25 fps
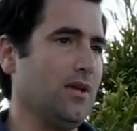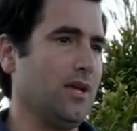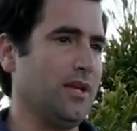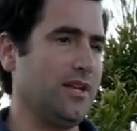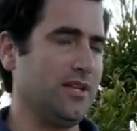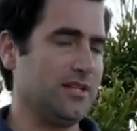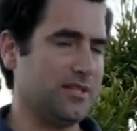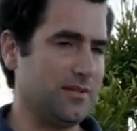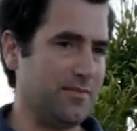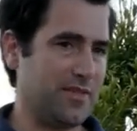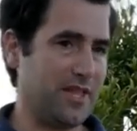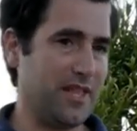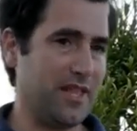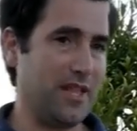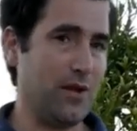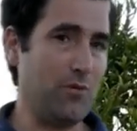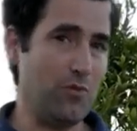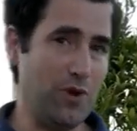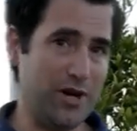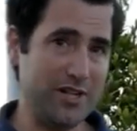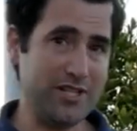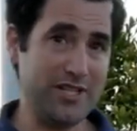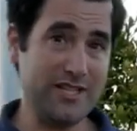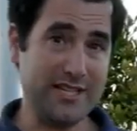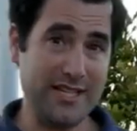and it's something I
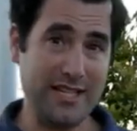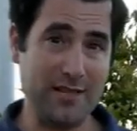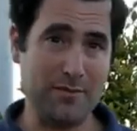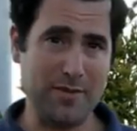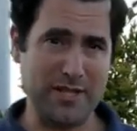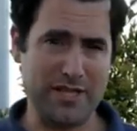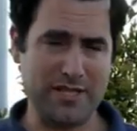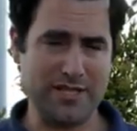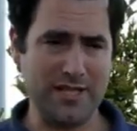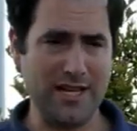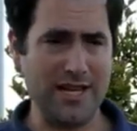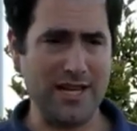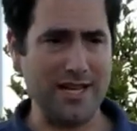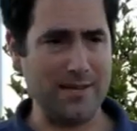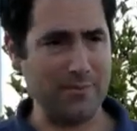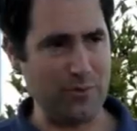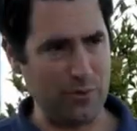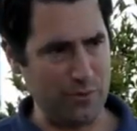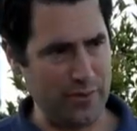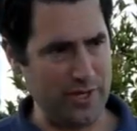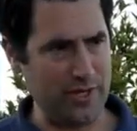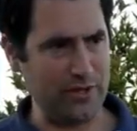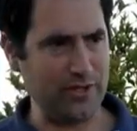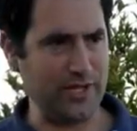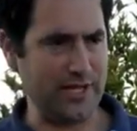wanted to tell him at the time,
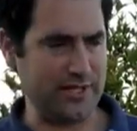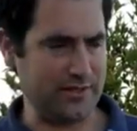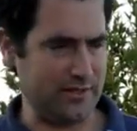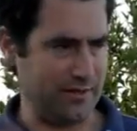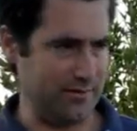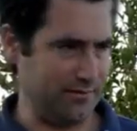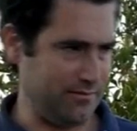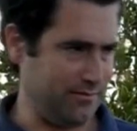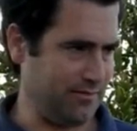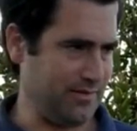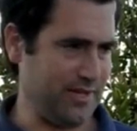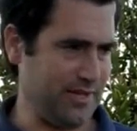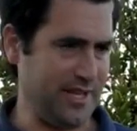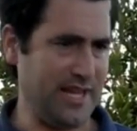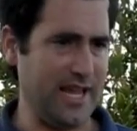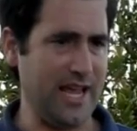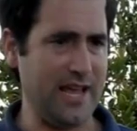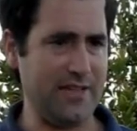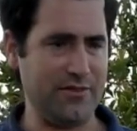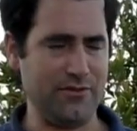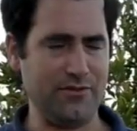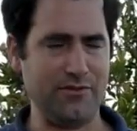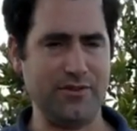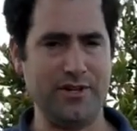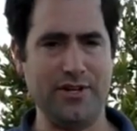but we all had to
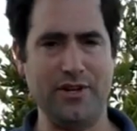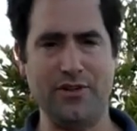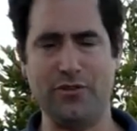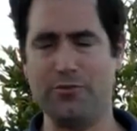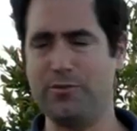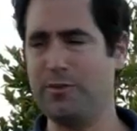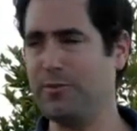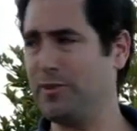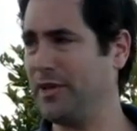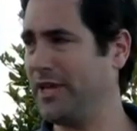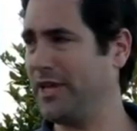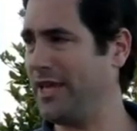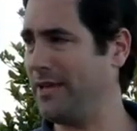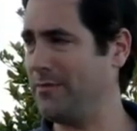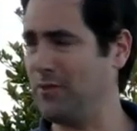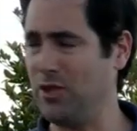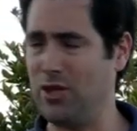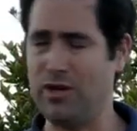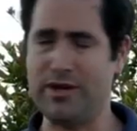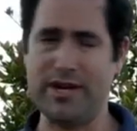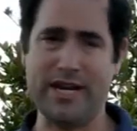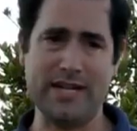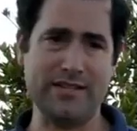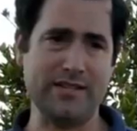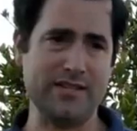gather, and other people came
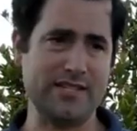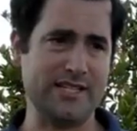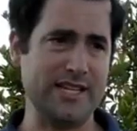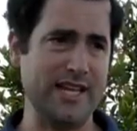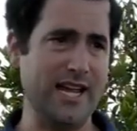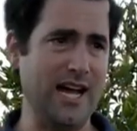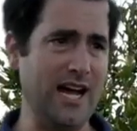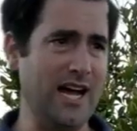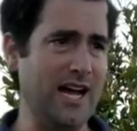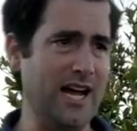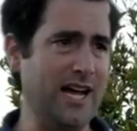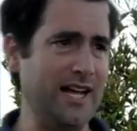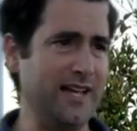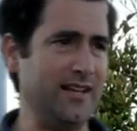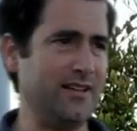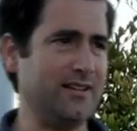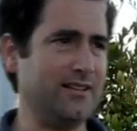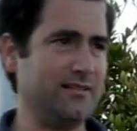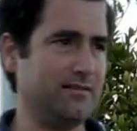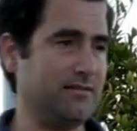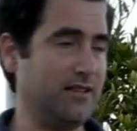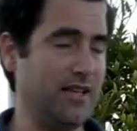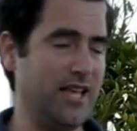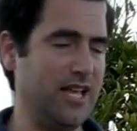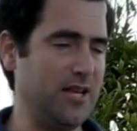along and had to say hi
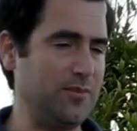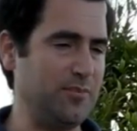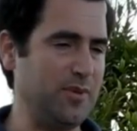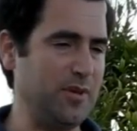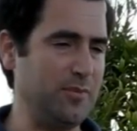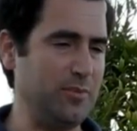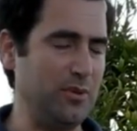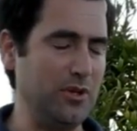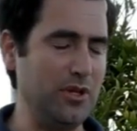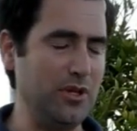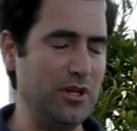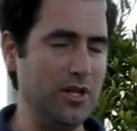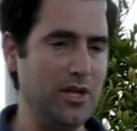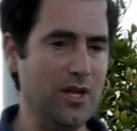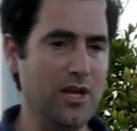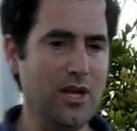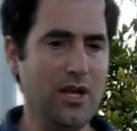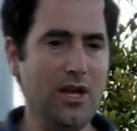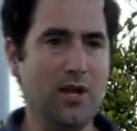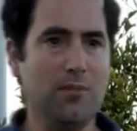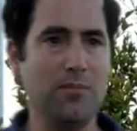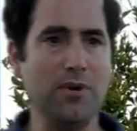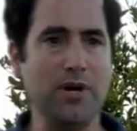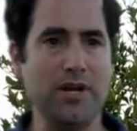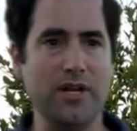and hate people.
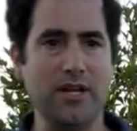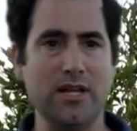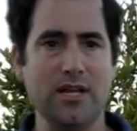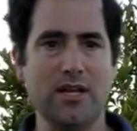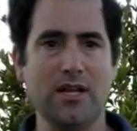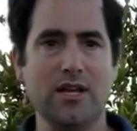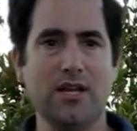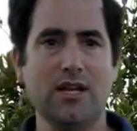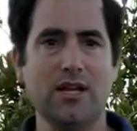But